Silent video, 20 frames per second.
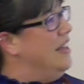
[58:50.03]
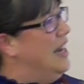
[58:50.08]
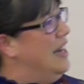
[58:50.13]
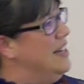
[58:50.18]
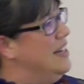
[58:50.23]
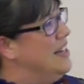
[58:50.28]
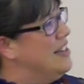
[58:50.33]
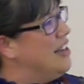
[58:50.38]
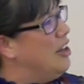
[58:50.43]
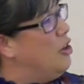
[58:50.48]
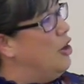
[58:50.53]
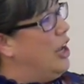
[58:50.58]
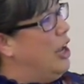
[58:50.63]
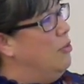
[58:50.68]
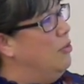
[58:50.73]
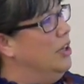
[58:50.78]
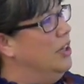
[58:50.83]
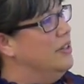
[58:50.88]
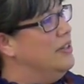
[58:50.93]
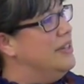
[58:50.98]
the idea is like, okay,
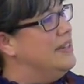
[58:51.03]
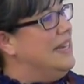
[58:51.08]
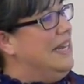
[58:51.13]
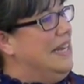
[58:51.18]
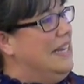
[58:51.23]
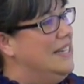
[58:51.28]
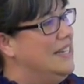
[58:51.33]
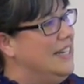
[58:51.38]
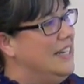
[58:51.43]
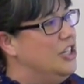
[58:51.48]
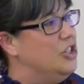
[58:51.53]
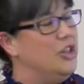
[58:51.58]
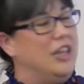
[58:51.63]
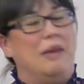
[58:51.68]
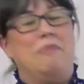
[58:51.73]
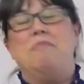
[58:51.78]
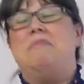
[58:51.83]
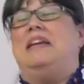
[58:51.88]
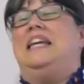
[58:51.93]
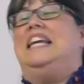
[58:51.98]
well, does Indian, do they
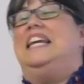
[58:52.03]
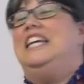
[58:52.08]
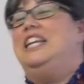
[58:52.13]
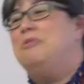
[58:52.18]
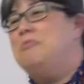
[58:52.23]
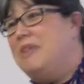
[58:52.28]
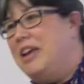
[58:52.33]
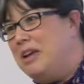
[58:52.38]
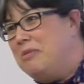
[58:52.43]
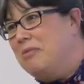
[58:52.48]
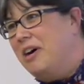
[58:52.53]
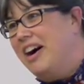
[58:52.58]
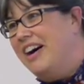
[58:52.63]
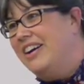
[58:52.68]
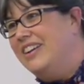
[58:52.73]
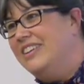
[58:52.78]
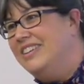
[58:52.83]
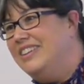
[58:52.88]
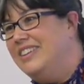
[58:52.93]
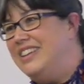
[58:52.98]
mean Mi'kmaq?
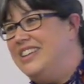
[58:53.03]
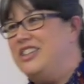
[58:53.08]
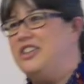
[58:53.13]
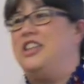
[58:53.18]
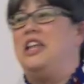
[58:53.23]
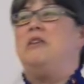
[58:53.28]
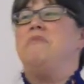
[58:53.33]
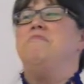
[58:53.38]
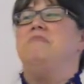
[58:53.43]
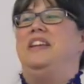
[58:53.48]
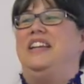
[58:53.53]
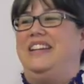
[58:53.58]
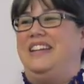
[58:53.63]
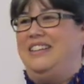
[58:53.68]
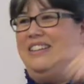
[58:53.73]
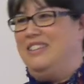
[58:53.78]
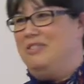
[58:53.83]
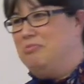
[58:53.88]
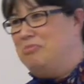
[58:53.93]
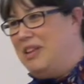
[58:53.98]
Do they
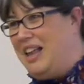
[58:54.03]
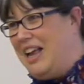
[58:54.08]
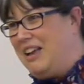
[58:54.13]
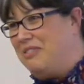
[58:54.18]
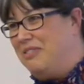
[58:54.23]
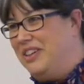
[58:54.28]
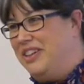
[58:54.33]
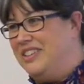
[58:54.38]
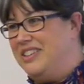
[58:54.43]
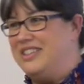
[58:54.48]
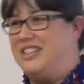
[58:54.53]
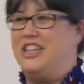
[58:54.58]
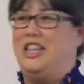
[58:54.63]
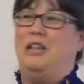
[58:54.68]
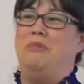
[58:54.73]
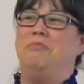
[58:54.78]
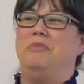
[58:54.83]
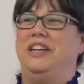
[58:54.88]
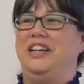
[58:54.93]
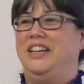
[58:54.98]
mean Blackfoot? Do
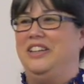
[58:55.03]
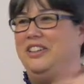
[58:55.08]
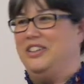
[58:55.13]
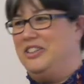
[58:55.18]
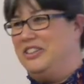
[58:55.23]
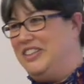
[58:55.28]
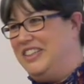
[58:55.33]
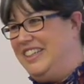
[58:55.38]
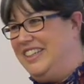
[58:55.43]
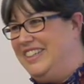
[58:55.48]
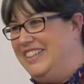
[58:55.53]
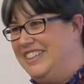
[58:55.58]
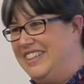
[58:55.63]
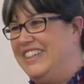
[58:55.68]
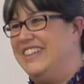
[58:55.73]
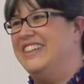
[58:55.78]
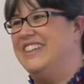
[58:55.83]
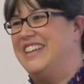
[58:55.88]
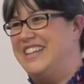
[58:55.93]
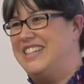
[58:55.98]
they mean Cree? You
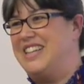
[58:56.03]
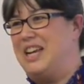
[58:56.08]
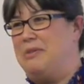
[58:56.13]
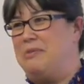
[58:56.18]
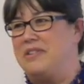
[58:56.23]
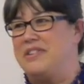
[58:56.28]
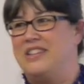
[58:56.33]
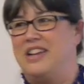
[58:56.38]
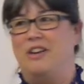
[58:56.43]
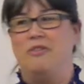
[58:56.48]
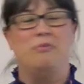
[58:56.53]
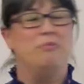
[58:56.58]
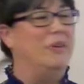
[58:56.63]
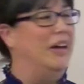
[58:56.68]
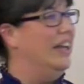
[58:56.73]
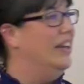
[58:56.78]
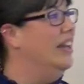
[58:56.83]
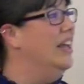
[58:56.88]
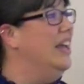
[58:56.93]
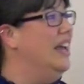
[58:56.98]
know, that type of stuff.
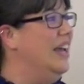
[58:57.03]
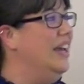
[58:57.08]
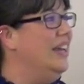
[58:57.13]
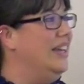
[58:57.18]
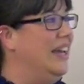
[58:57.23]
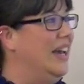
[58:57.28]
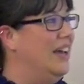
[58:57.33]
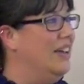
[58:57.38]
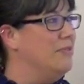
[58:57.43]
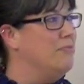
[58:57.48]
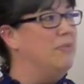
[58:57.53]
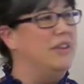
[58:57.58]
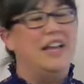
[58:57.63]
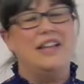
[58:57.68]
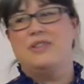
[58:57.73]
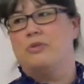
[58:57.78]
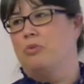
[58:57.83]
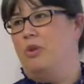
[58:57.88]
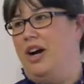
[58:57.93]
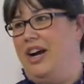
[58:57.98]
But yeah, but
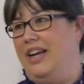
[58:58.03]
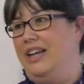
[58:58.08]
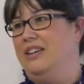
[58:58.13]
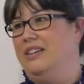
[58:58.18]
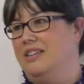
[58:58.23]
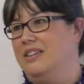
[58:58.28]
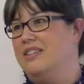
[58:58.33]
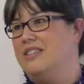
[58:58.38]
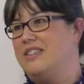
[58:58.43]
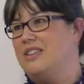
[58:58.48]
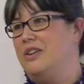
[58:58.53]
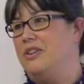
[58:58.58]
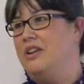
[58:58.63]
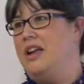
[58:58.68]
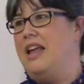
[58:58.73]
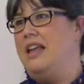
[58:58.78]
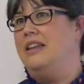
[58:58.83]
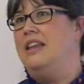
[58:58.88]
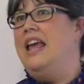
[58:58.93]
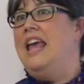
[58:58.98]
that's why. So
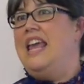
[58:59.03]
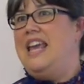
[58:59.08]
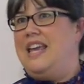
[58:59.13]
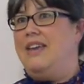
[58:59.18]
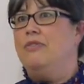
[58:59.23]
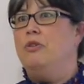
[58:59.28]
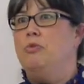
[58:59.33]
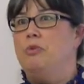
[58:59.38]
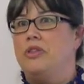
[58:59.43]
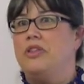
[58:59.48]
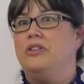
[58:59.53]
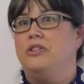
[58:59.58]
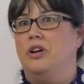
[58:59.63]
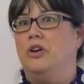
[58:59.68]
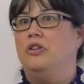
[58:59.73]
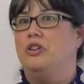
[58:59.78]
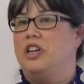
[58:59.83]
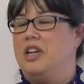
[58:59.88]
it, even with their own